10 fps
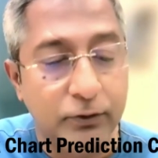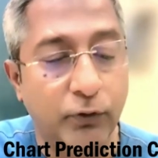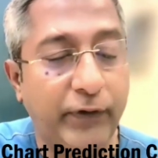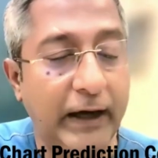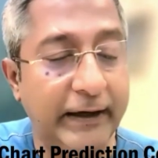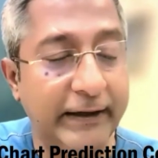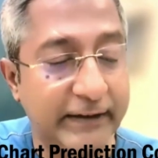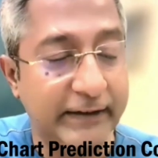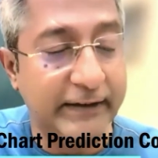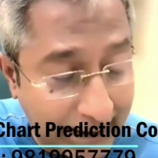You failed
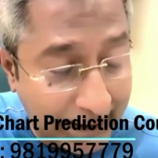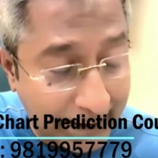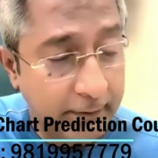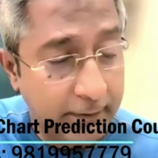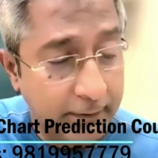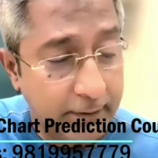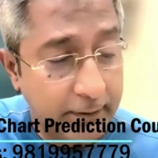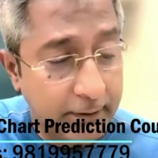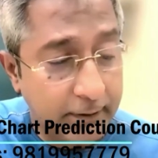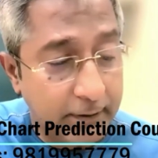in the 10th
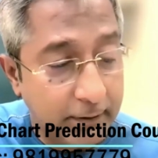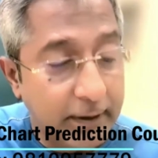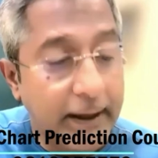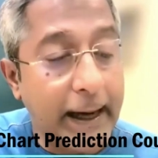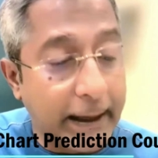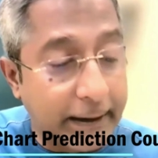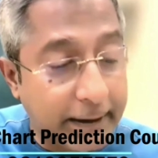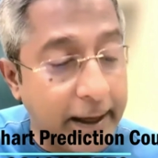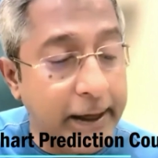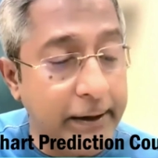standard, 10th grade.
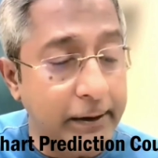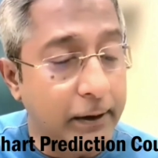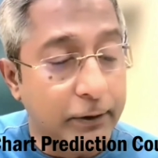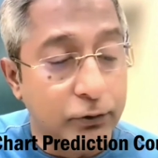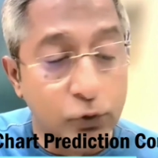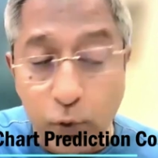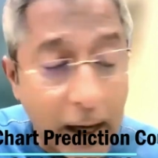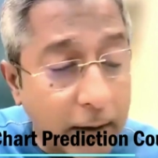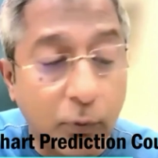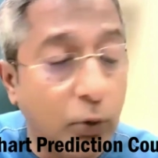Again,
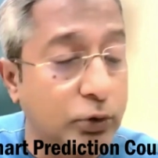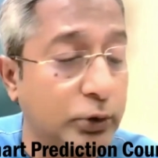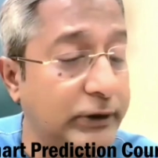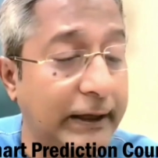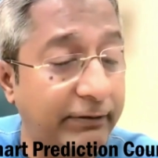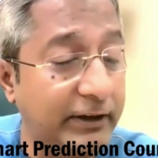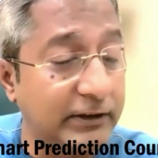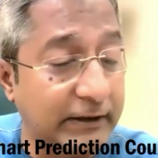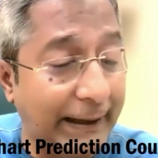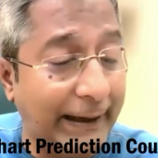you can't move to the
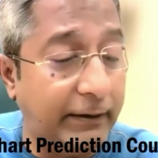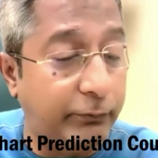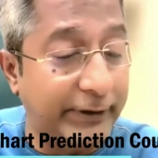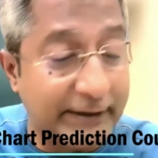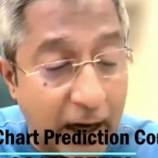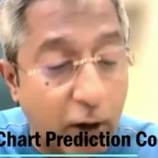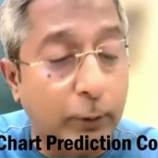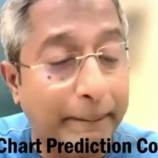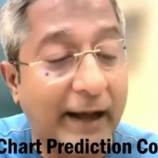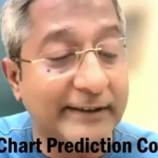11th grade
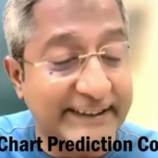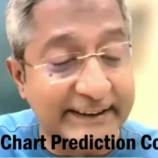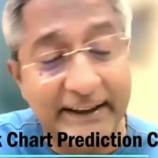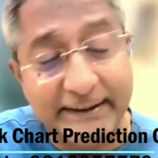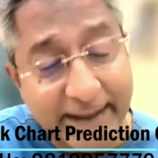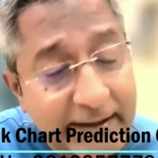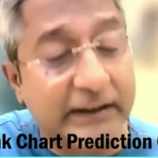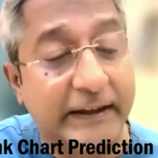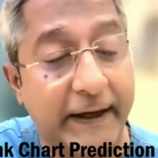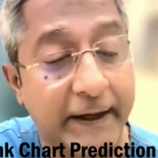without passing the
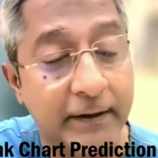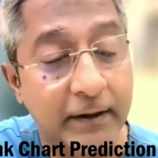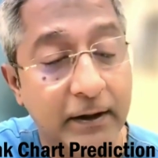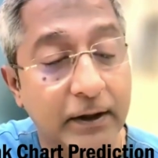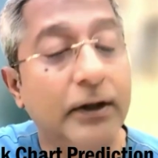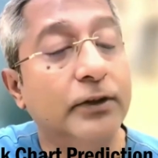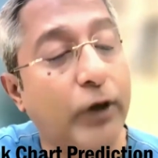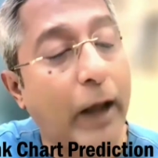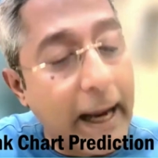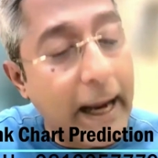10th grade.
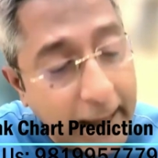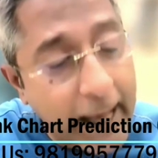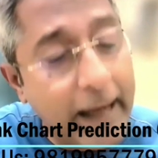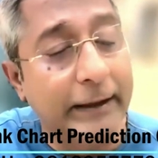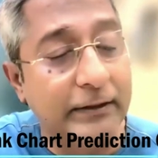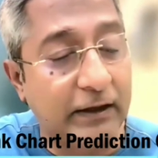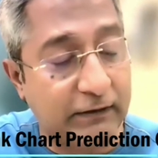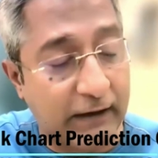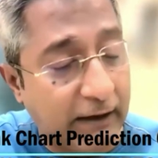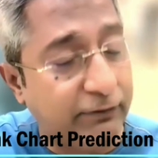So again, in
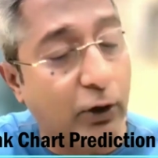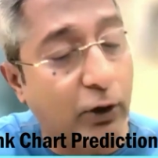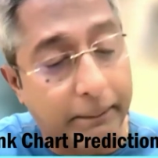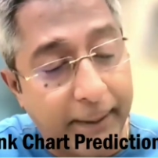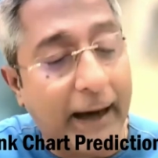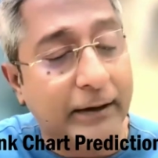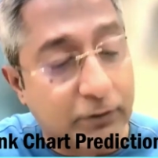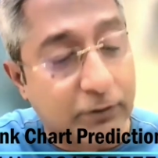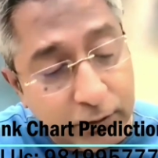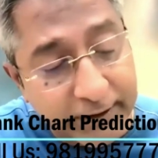this life, you're
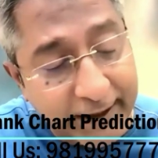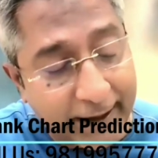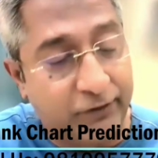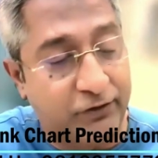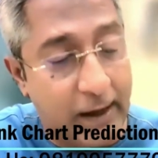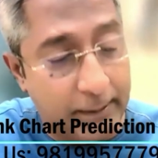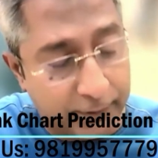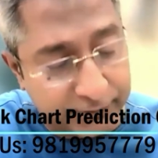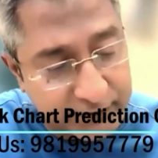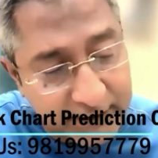back to the
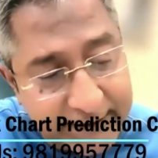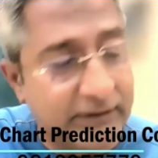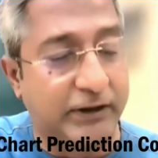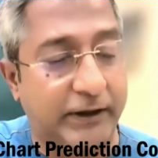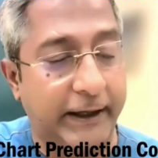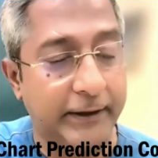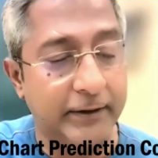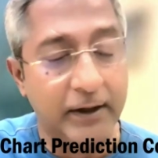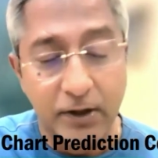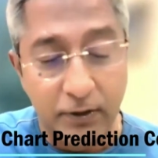exam of the 10th grade.
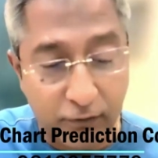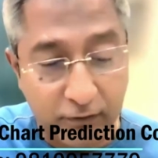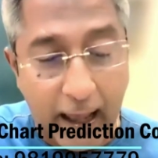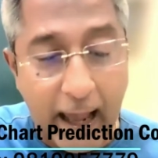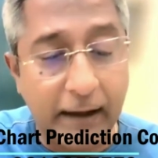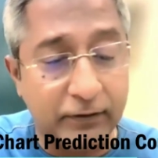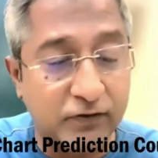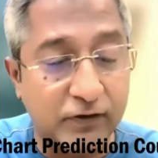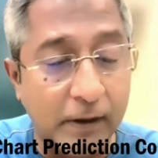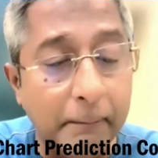It's
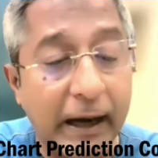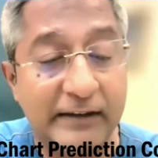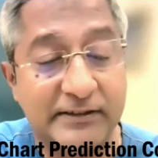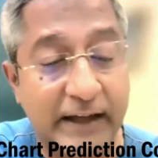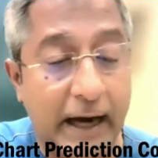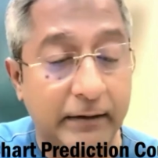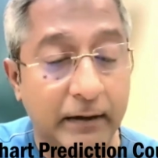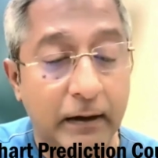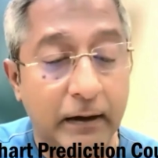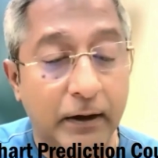as simple as that.